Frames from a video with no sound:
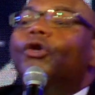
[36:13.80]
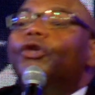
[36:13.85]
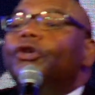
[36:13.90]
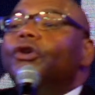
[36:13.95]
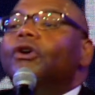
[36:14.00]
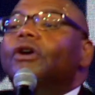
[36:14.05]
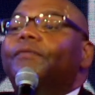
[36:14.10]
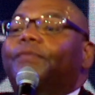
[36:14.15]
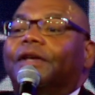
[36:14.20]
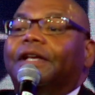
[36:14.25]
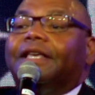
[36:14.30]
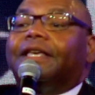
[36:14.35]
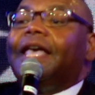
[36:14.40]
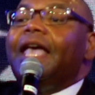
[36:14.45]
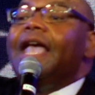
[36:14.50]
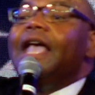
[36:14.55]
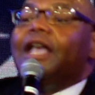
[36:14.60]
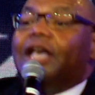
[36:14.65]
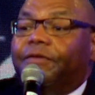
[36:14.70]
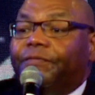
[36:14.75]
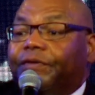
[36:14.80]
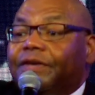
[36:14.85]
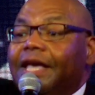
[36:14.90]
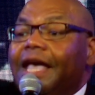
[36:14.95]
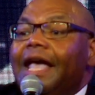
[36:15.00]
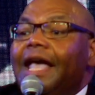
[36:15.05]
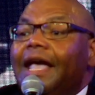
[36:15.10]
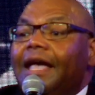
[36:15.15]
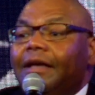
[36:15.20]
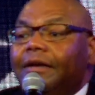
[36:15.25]
you're the King of
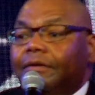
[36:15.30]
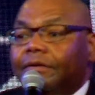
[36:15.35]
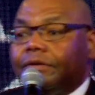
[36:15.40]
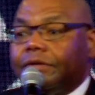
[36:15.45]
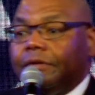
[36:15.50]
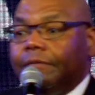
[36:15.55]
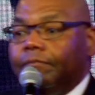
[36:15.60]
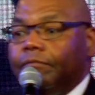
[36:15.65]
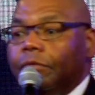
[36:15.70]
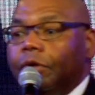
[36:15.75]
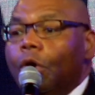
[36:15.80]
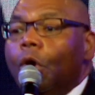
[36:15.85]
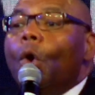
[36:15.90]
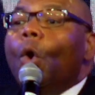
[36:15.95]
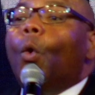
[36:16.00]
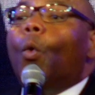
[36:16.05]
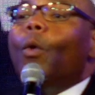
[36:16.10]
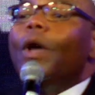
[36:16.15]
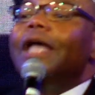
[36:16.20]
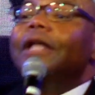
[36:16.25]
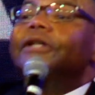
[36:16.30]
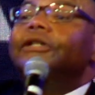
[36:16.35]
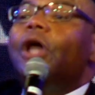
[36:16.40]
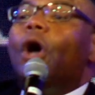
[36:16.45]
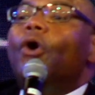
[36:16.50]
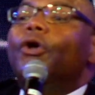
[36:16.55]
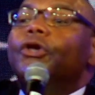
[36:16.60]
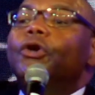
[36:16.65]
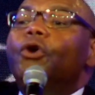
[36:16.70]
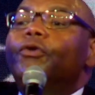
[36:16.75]
Kings. We
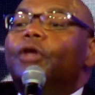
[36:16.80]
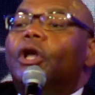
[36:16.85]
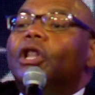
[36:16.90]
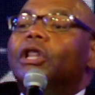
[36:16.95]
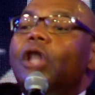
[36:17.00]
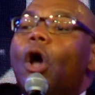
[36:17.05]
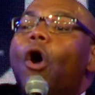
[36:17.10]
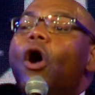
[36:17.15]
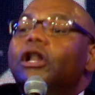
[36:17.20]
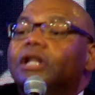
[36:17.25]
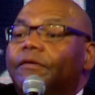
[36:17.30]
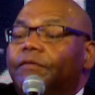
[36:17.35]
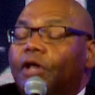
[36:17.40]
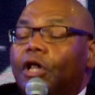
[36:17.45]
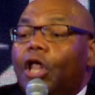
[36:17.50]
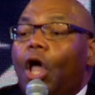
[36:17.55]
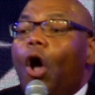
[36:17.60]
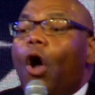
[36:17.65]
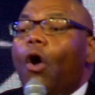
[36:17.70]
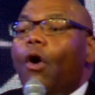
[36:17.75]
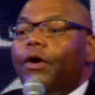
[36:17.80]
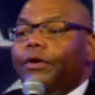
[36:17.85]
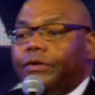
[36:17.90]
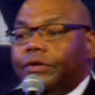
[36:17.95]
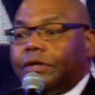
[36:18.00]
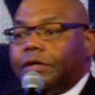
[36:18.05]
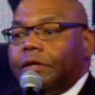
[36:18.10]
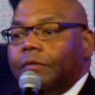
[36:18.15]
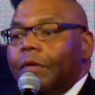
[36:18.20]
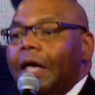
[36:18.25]
know you the Lord of
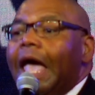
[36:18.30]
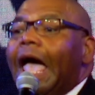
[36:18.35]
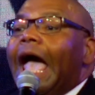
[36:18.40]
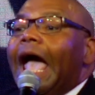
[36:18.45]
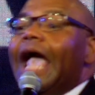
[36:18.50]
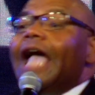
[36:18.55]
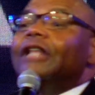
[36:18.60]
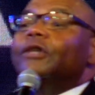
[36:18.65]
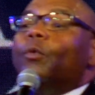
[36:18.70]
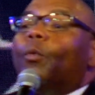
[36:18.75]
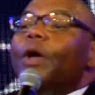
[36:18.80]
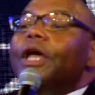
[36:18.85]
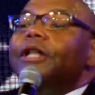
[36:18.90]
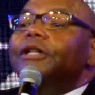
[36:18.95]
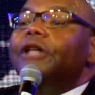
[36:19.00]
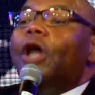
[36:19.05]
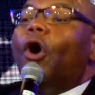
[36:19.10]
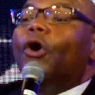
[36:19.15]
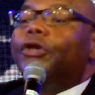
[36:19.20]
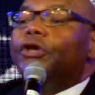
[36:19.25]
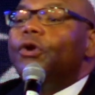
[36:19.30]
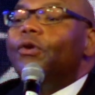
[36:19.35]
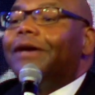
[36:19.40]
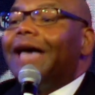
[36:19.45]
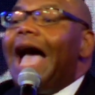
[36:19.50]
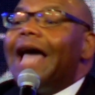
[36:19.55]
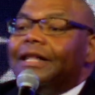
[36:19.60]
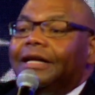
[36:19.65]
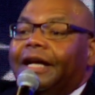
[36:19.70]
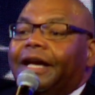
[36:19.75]
Lords, and we know you
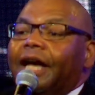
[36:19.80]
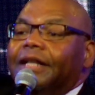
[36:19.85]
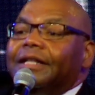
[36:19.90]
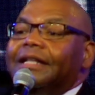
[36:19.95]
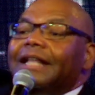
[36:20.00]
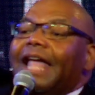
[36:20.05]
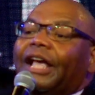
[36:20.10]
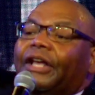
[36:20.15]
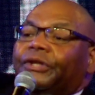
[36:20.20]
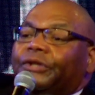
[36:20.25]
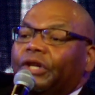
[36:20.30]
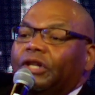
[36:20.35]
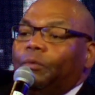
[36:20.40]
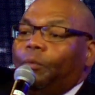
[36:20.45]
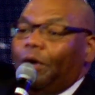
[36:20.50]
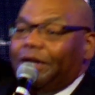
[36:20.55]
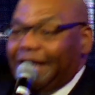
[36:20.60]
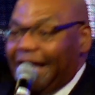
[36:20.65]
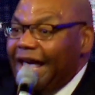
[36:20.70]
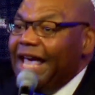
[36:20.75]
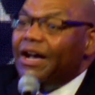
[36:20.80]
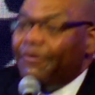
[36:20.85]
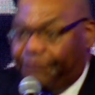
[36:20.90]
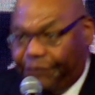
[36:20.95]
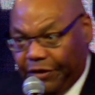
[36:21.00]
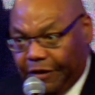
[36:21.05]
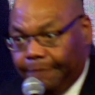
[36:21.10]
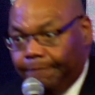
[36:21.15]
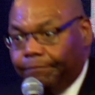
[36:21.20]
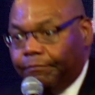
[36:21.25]
got a connection with
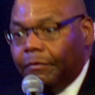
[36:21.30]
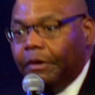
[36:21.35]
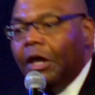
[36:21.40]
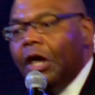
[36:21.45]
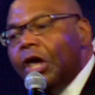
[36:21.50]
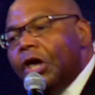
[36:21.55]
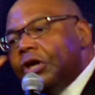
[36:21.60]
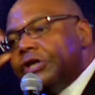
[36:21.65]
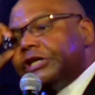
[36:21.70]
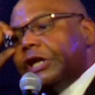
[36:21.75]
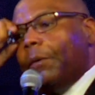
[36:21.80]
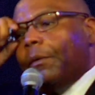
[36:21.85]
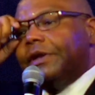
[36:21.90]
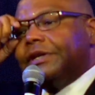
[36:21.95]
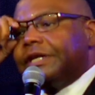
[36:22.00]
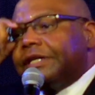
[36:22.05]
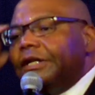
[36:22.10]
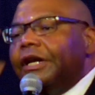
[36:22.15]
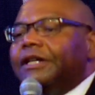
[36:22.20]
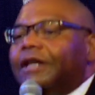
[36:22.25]
heaven. So instead